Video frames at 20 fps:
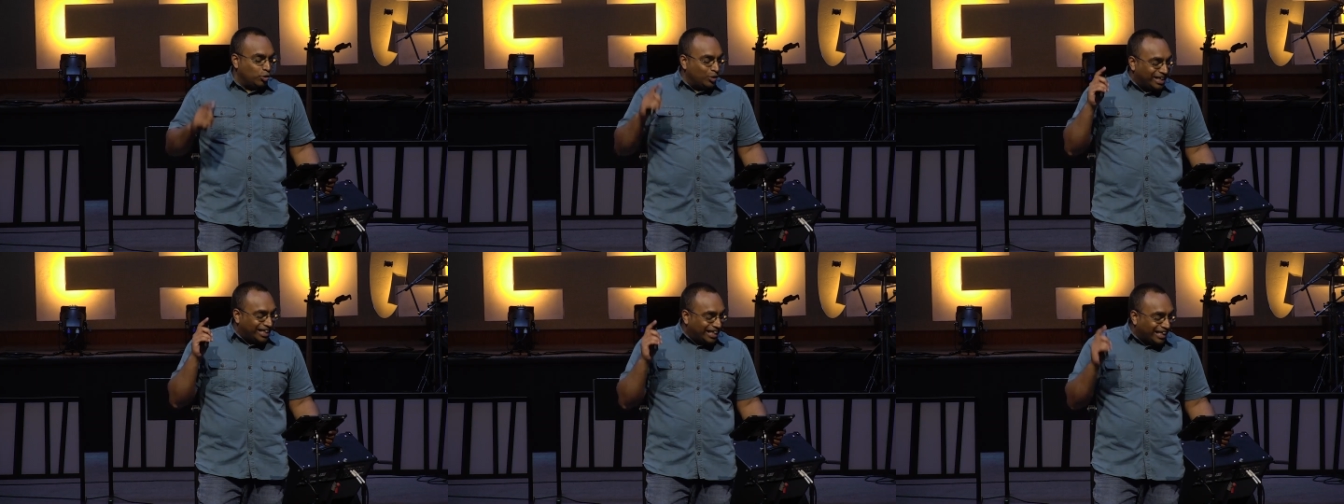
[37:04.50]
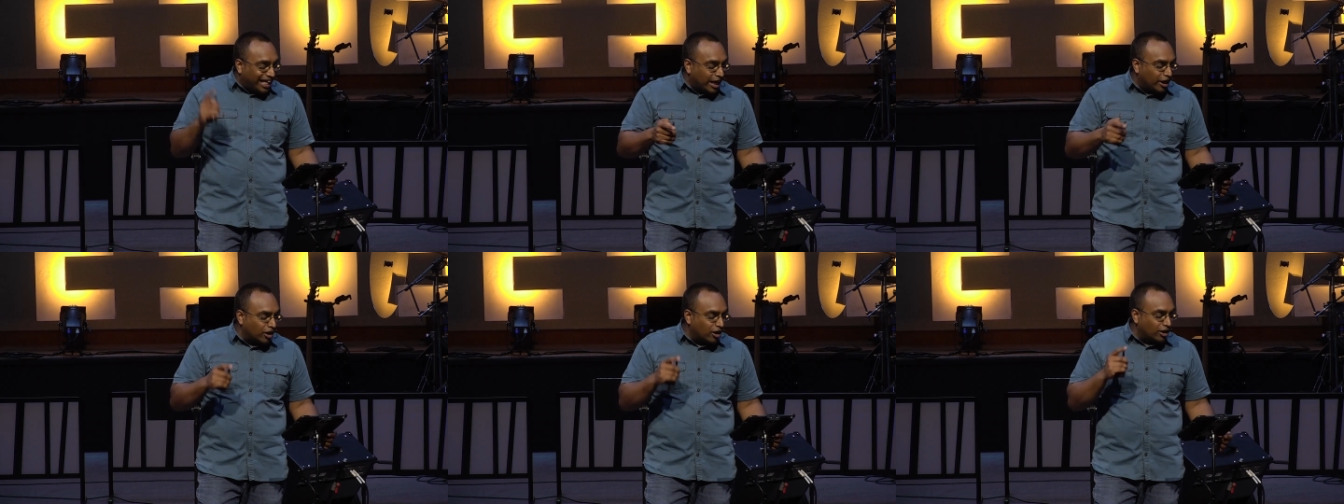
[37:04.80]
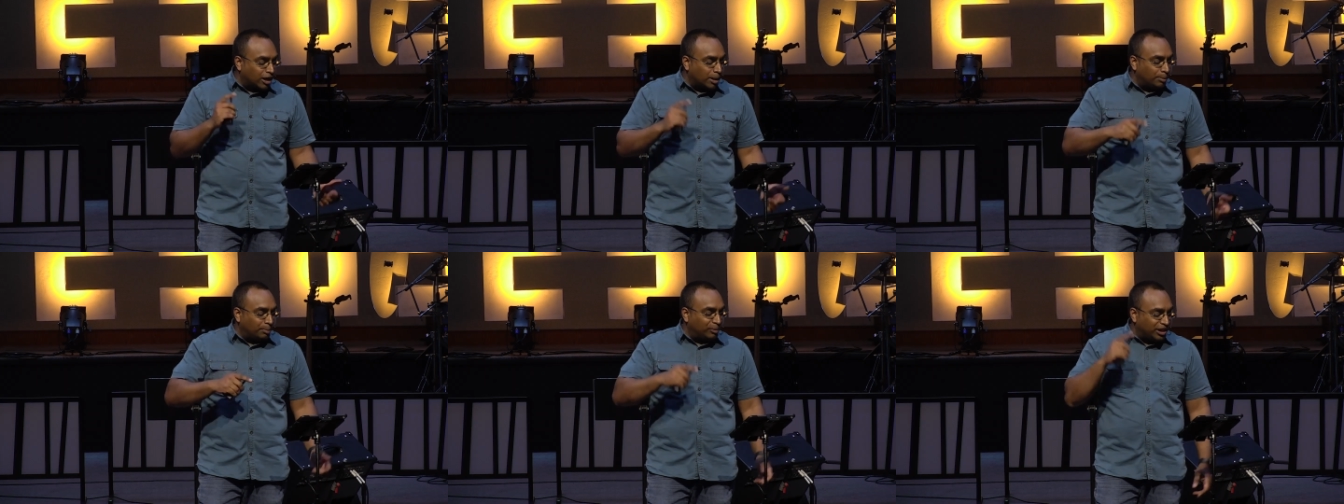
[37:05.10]
We
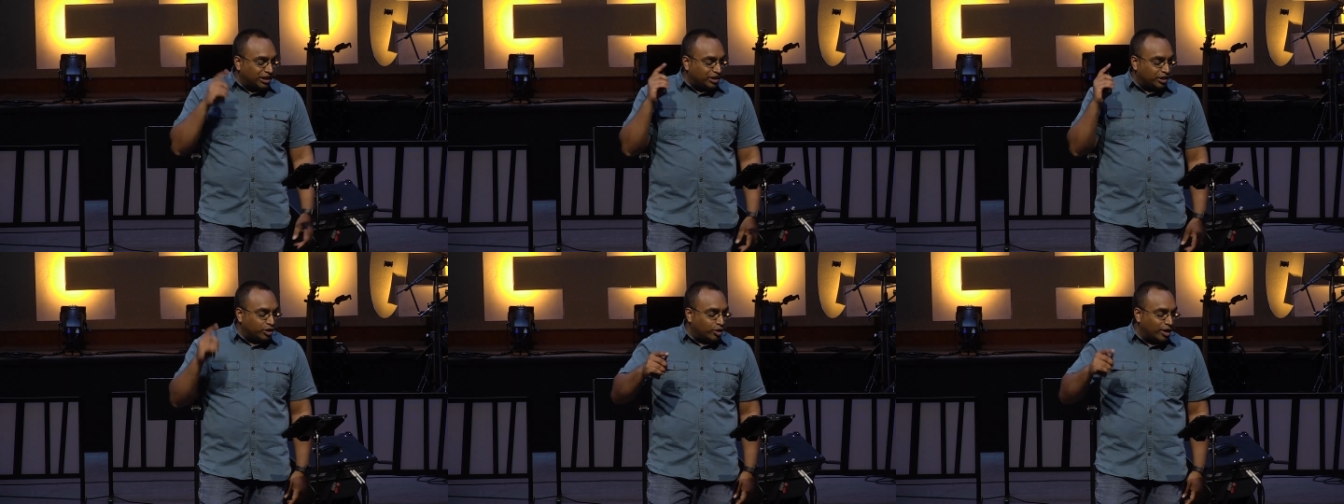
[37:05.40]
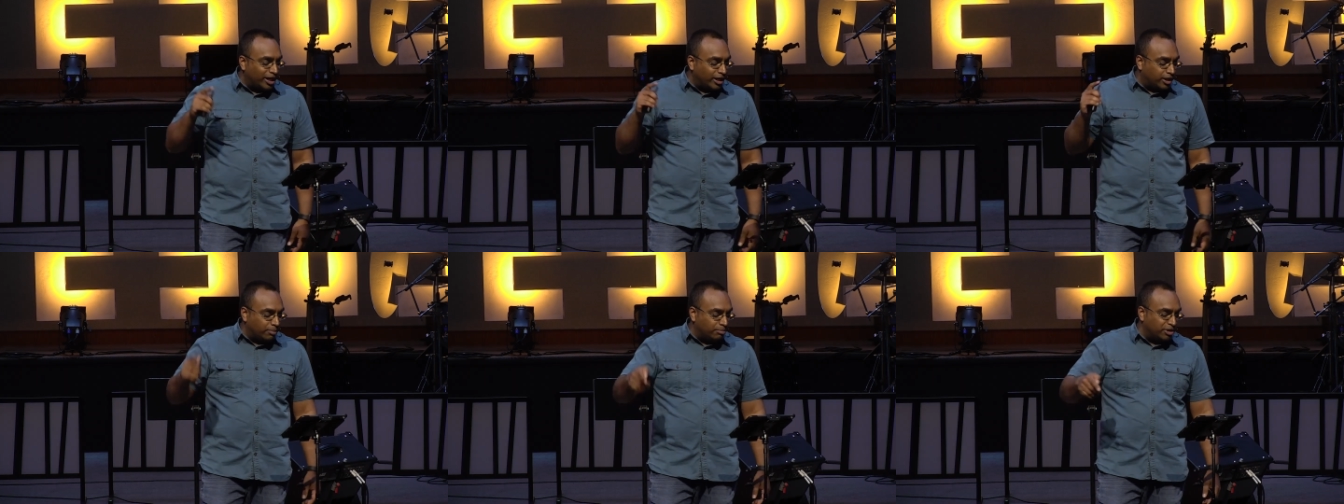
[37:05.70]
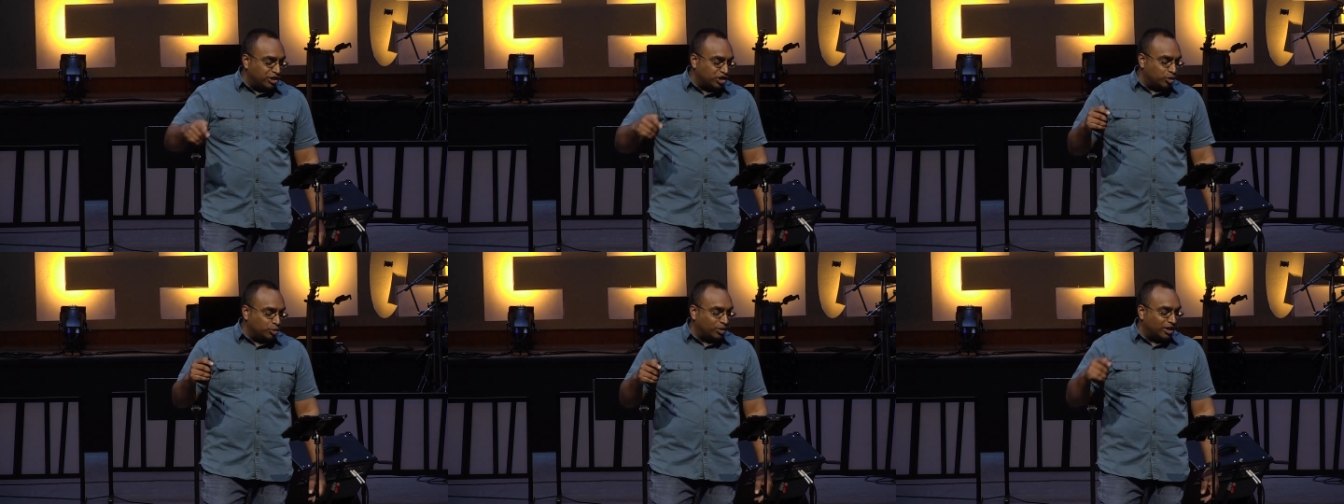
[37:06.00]
cannot complete the Great
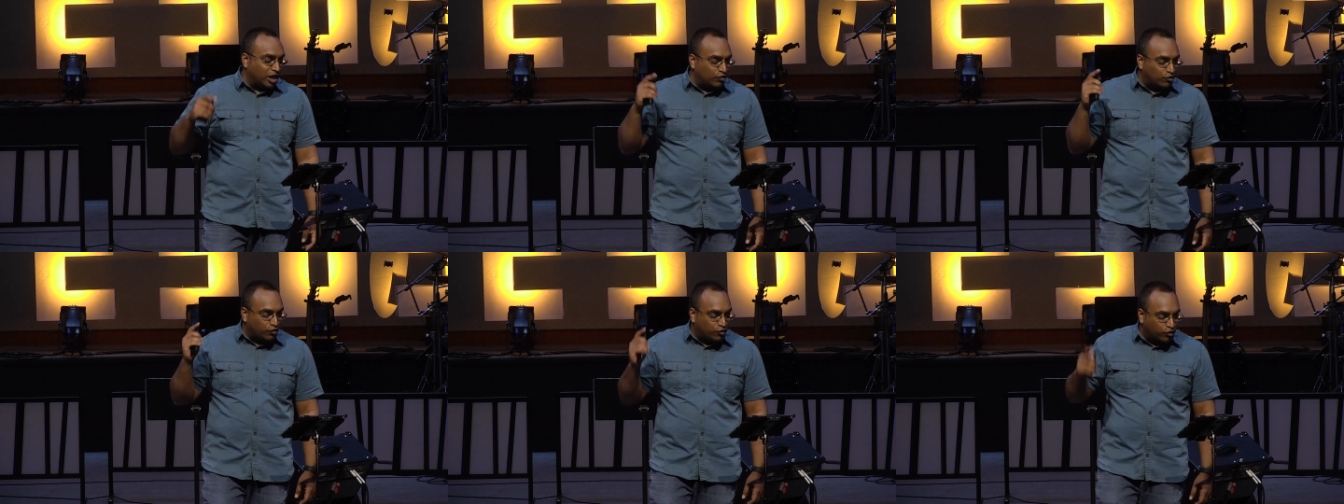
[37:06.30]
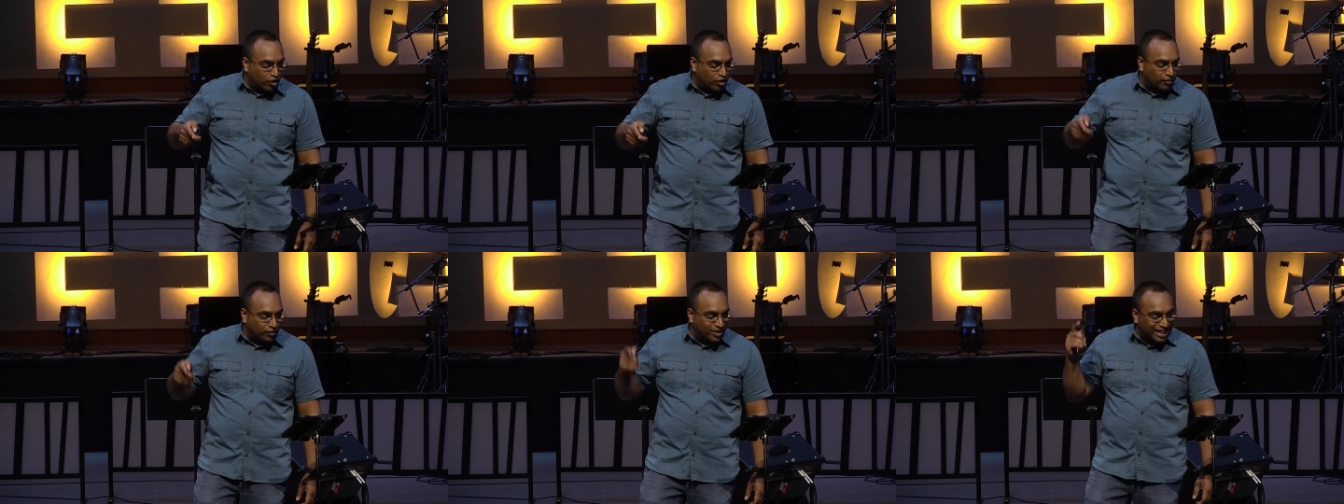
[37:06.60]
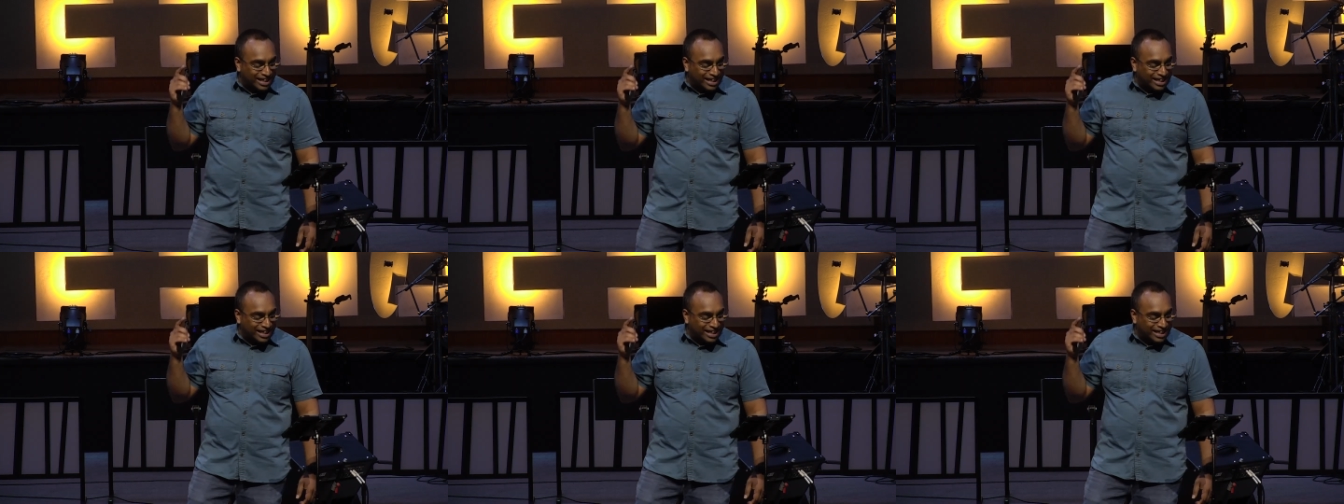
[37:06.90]
Commission without fervent,